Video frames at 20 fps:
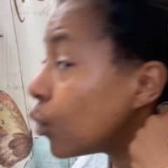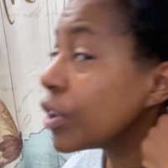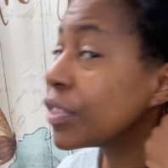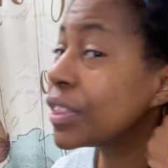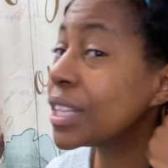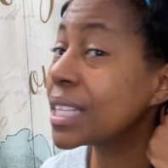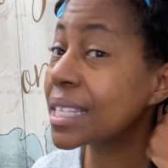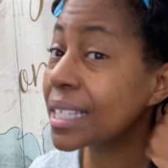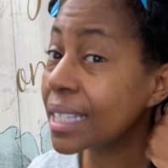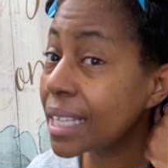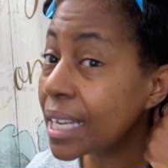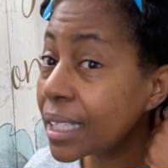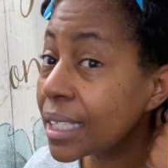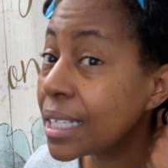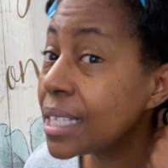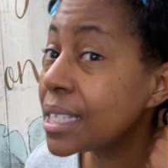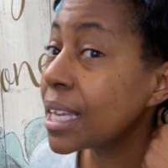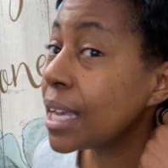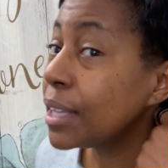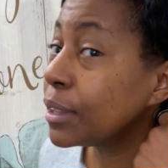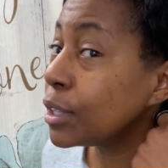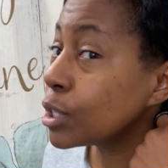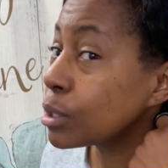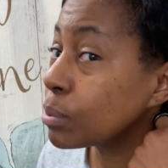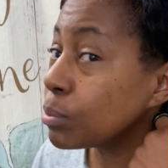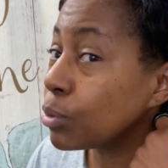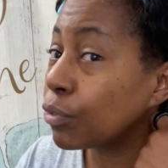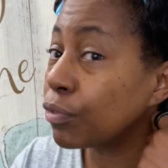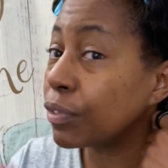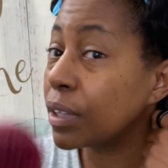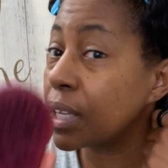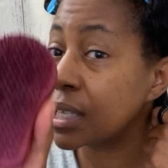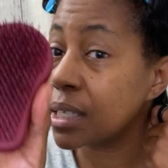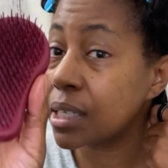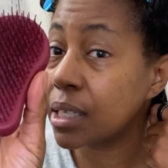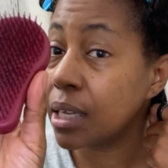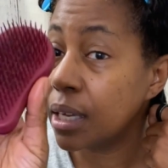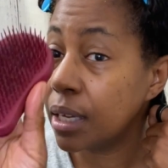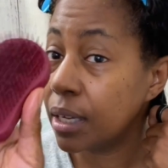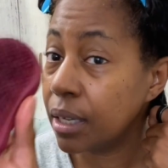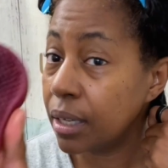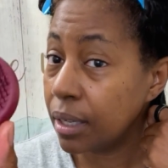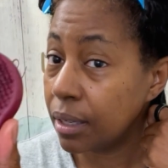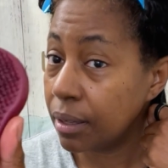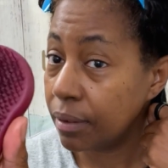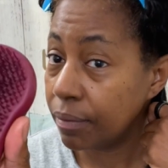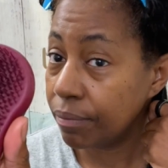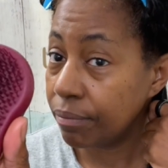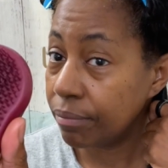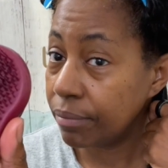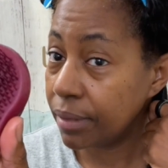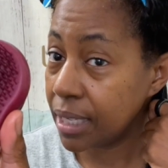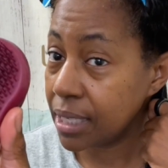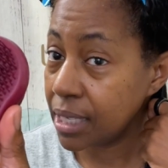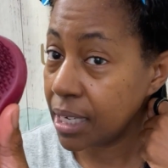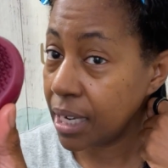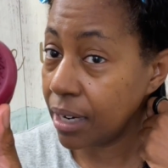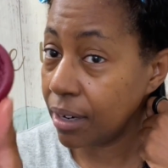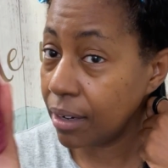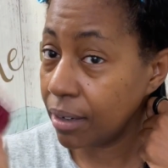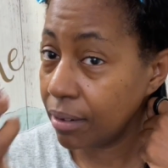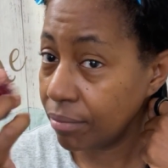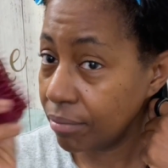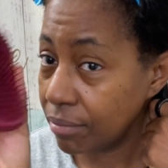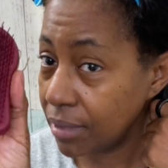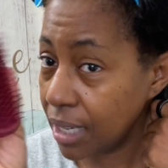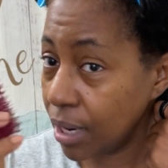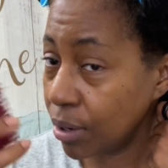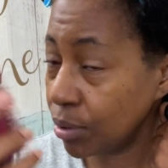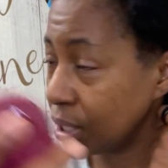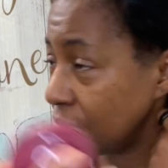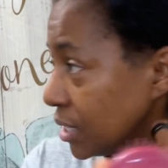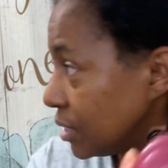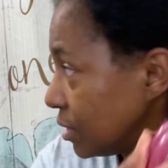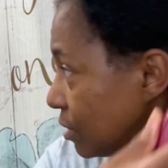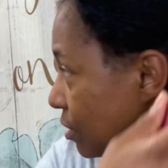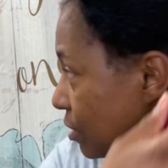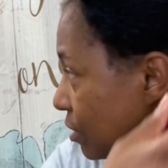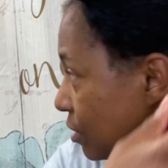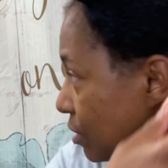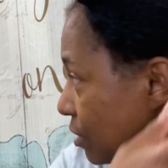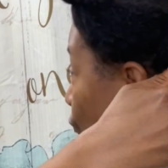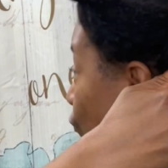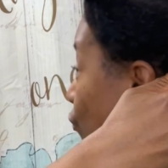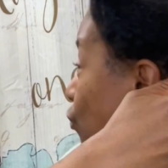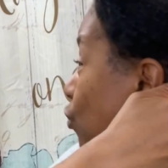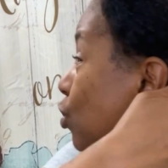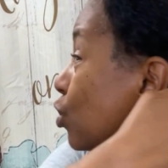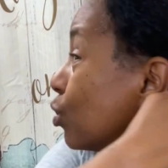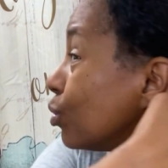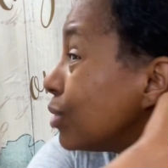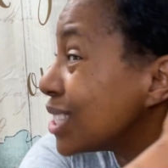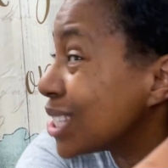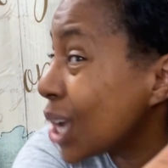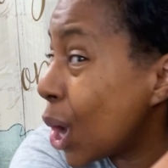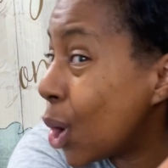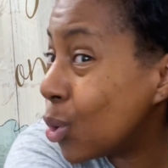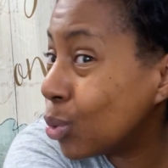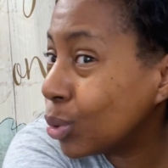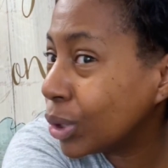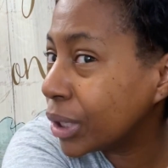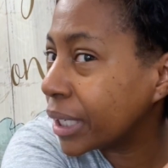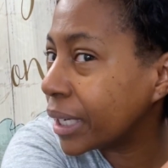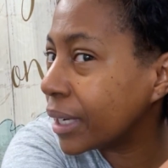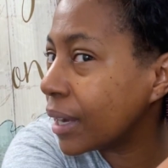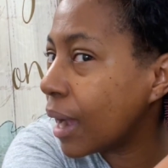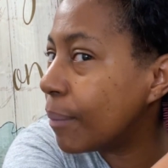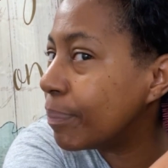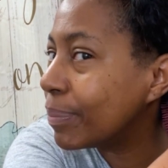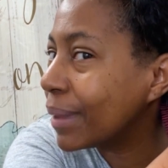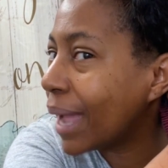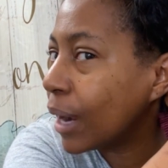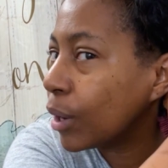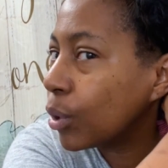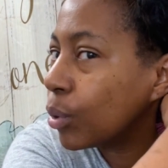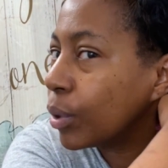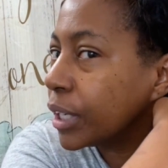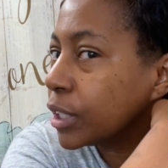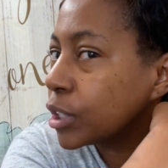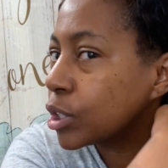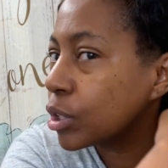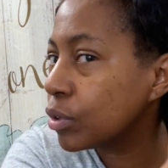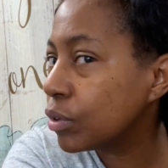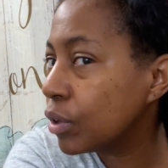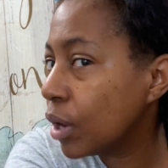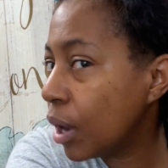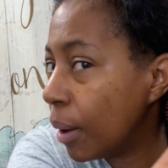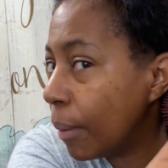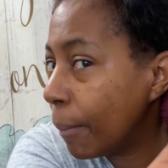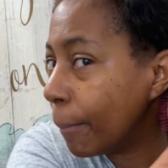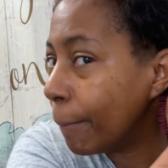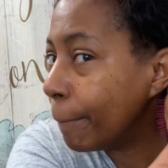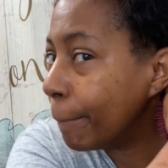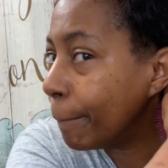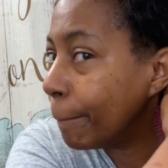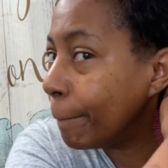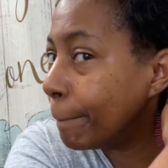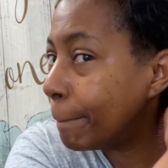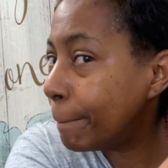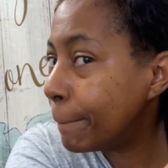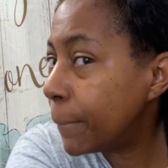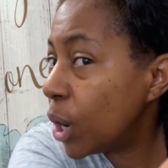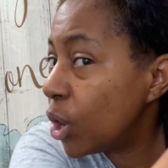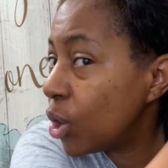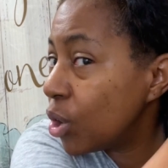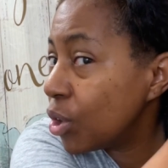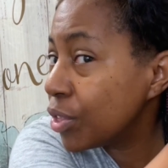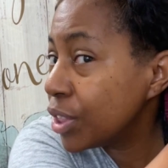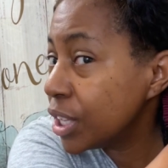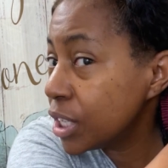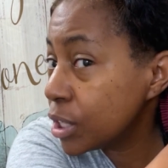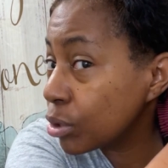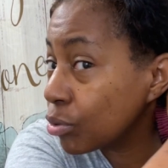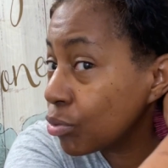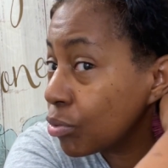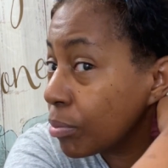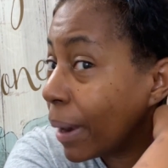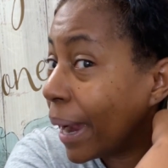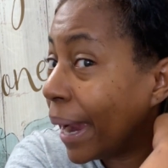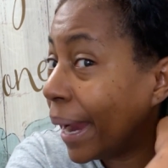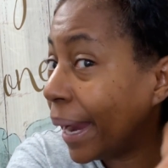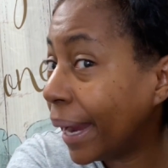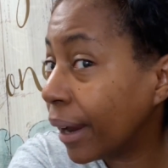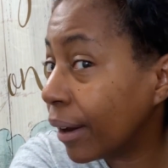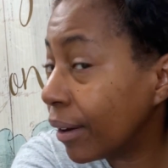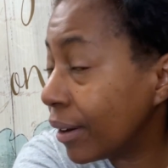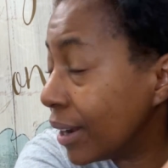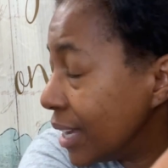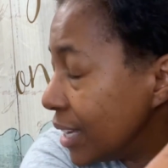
the sleekness and the smoothness. This here, Tangle Teaser, the roots only. I'm not going to pull this through my hair,